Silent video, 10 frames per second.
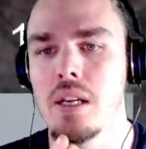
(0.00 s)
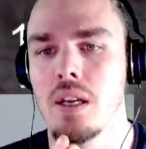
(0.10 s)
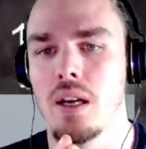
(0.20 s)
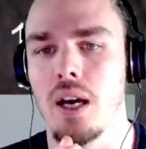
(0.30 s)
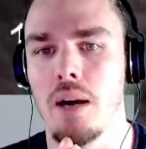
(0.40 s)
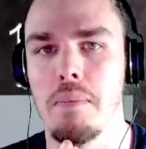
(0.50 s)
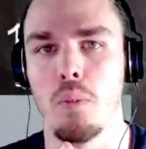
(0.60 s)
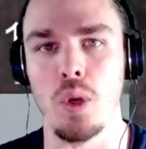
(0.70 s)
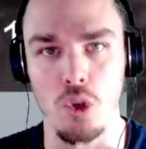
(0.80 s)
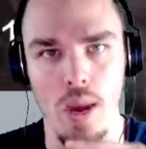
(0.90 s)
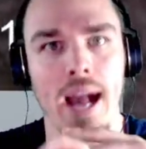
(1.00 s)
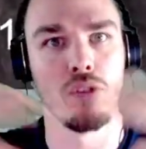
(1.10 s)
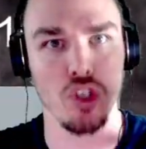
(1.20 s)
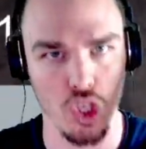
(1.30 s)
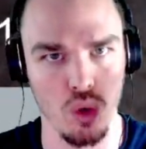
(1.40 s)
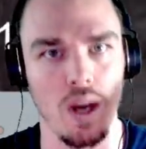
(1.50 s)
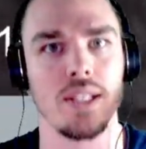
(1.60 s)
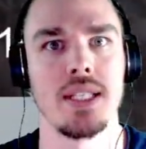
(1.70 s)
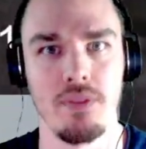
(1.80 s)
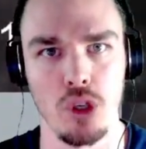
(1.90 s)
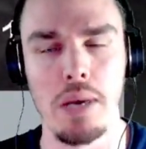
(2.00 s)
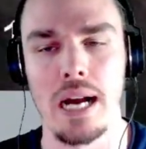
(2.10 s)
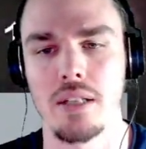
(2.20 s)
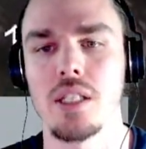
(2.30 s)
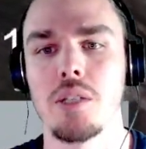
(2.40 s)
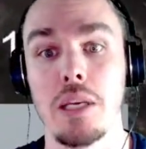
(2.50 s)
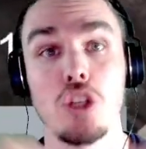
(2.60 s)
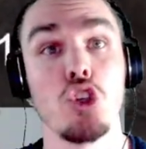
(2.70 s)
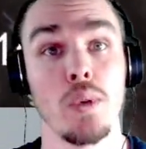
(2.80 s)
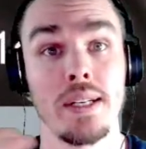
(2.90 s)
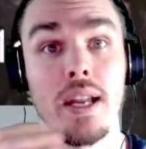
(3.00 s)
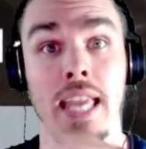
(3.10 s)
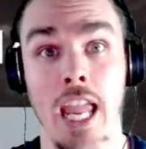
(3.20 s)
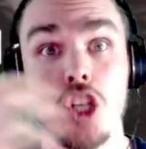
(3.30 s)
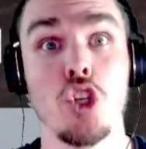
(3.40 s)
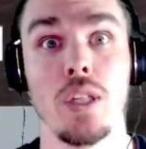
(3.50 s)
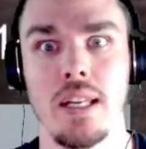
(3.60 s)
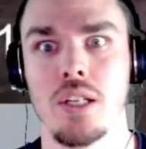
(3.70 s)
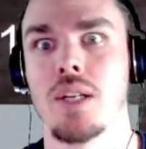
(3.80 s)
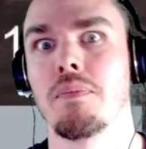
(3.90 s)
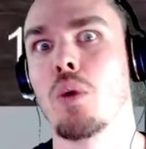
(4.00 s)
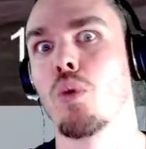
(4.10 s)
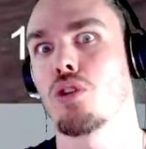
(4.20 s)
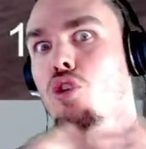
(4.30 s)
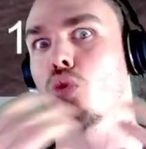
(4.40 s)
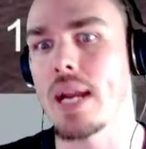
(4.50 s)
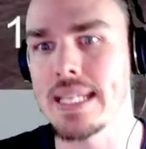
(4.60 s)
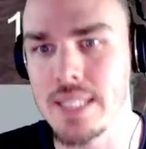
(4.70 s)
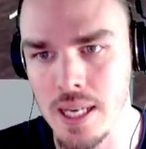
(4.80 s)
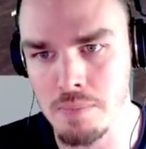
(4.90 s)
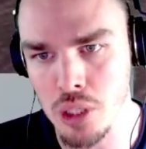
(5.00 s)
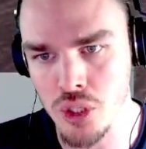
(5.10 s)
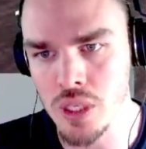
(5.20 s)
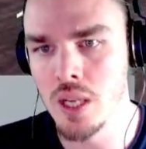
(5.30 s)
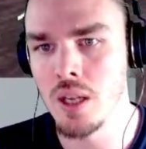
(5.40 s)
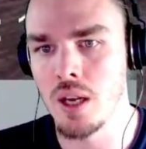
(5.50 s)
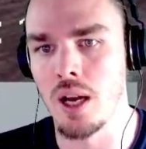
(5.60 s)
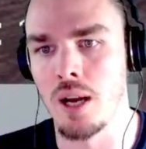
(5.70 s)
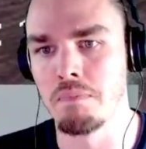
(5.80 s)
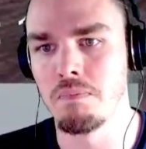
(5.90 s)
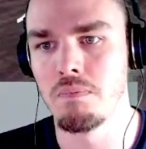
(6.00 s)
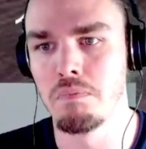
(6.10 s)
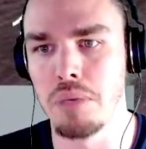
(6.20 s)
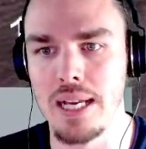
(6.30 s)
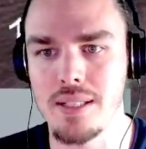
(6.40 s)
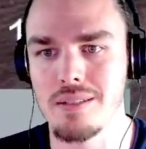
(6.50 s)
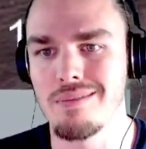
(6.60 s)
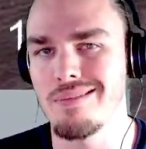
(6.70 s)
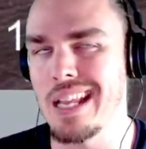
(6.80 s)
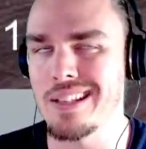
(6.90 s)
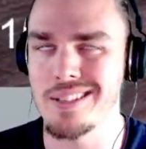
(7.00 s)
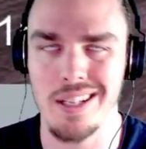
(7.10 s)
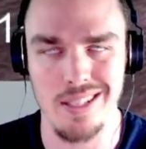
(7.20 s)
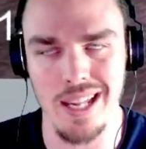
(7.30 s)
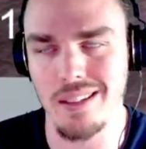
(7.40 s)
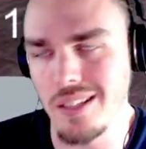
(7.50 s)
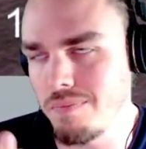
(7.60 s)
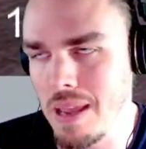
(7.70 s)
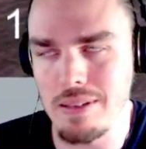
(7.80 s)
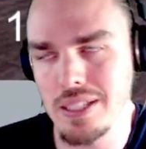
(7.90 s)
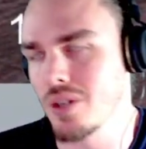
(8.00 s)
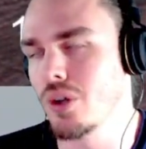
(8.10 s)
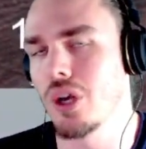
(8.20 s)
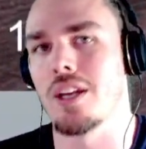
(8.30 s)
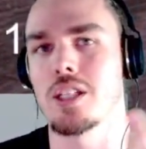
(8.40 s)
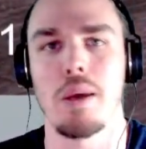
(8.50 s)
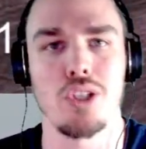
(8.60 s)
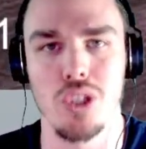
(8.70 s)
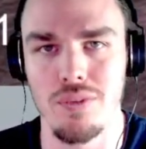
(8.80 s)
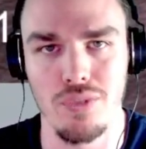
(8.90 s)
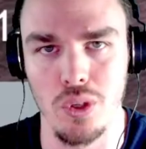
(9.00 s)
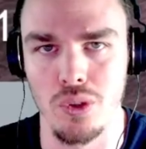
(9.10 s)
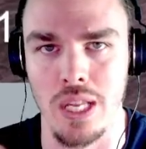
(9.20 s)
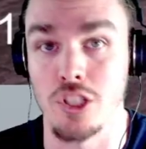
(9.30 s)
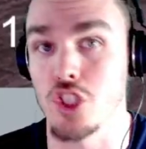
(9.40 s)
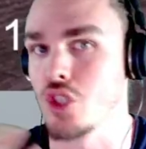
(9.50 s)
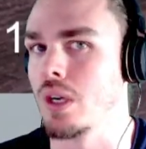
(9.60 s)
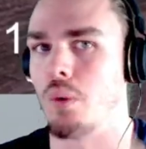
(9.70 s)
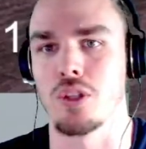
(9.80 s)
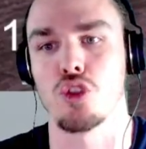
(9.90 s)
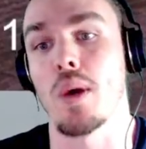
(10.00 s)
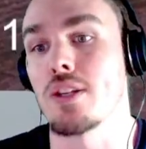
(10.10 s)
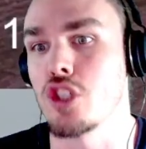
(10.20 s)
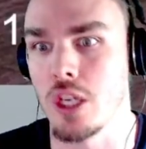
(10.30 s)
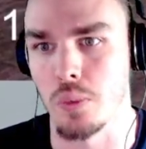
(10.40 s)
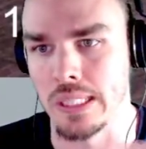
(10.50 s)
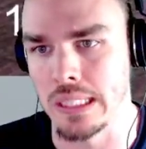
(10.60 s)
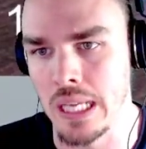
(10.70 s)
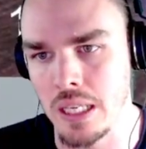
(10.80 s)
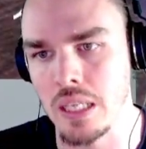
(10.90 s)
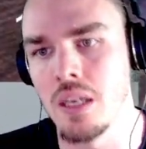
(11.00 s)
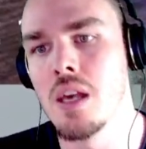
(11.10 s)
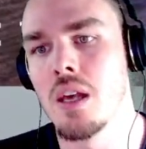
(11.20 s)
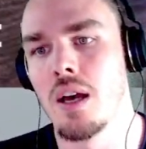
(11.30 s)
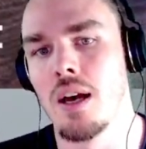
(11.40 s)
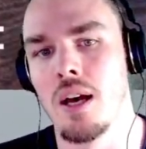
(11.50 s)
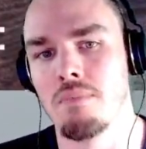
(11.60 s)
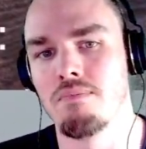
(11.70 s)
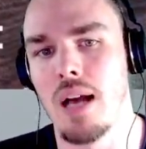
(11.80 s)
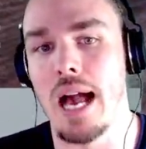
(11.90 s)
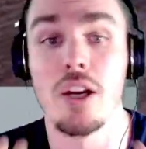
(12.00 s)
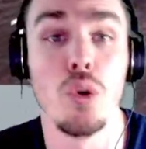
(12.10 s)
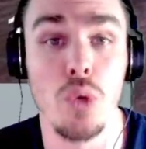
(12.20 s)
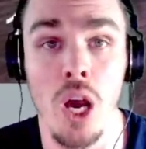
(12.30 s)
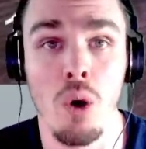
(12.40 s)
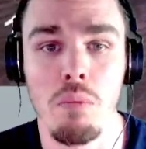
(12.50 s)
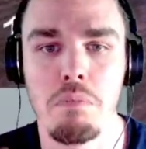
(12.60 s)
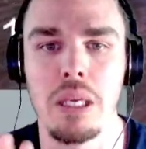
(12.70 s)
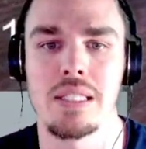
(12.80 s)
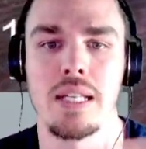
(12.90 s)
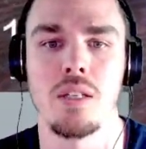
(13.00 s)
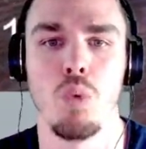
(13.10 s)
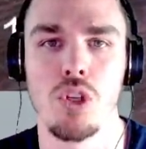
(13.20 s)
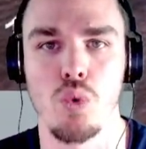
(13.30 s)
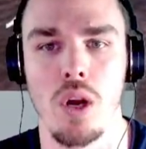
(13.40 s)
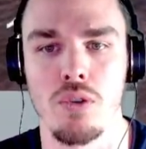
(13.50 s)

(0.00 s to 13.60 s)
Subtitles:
when you averaged across several boxes, because you were occasionally getting something worth crazy numbers. But it's likely maybe still good, especially if you're like just doing it once or twice and you get really lucky. I don't know, because I did one squadron